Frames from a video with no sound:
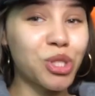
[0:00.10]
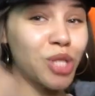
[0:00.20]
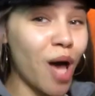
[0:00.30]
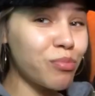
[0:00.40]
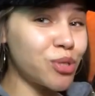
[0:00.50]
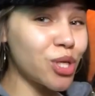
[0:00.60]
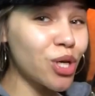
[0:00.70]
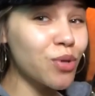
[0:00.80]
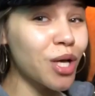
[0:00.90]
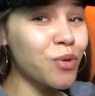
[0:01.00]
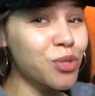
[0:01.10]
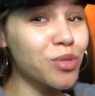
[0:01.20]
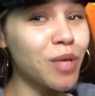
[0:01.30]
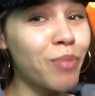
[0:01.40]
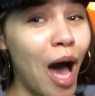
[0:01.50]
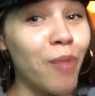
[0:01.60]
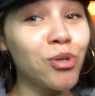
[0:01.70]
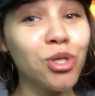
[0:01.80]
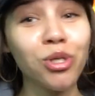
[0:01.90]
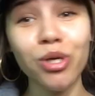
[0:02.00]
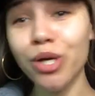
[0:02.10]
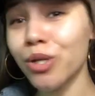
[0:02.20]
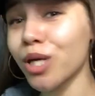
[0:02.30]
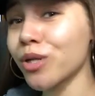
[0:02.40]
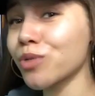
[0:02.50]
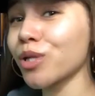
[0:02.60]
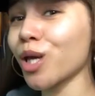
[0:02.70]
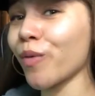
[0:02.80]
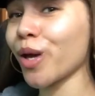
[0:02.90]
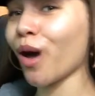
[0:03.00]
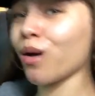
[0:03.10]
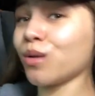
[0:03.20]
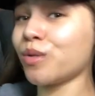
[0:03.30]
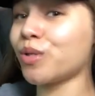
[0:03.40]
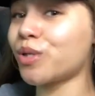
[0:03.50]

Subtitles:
What's up, dude? Like, what's really poppin', dude? Like, what's really going on,